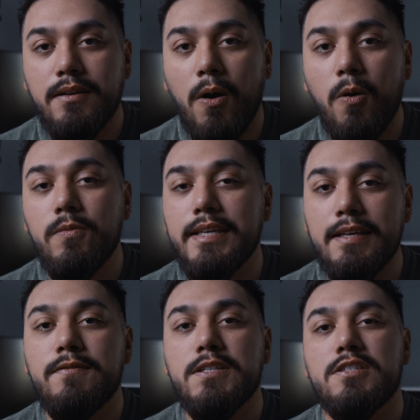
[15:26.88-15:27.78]
go
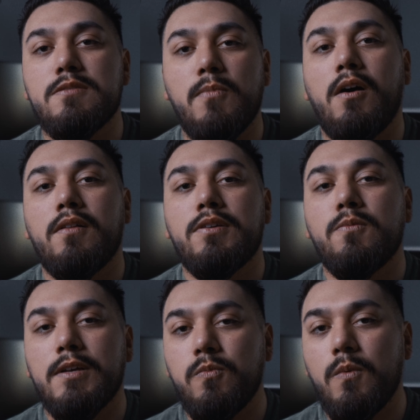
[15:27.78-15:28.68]
even smaller
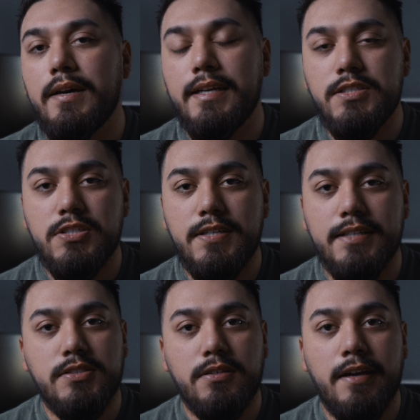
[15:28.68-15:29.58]
with 1-inch
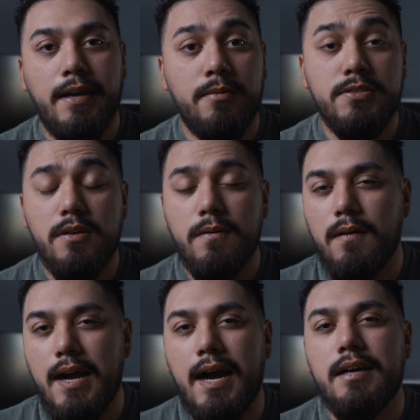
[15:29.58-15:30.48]
sensor cameras
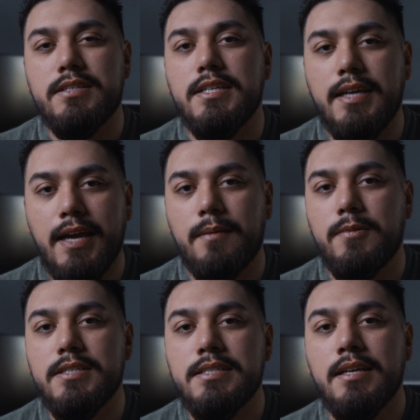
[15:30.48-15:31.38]
or action
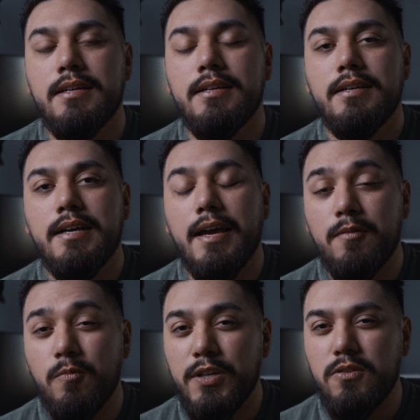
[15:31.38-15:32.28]
cameras.
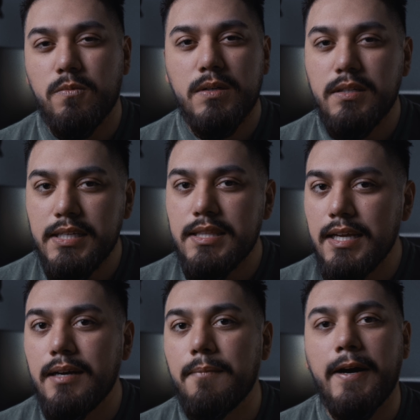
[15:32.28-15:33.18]
And when you really
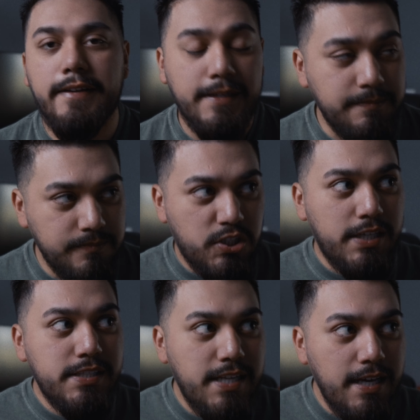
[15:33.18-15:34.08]
think about it,
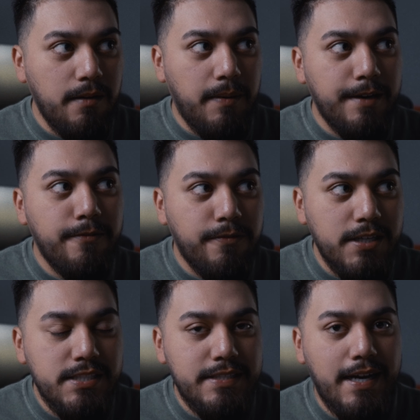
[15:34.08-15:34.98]
just think about it for
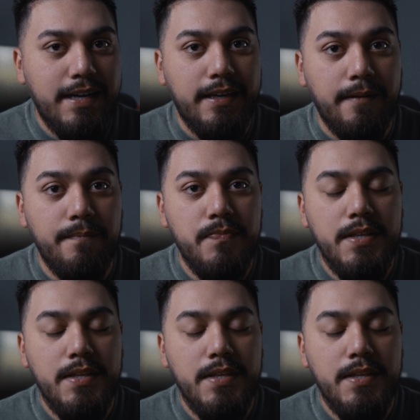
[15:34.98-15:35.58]
a second.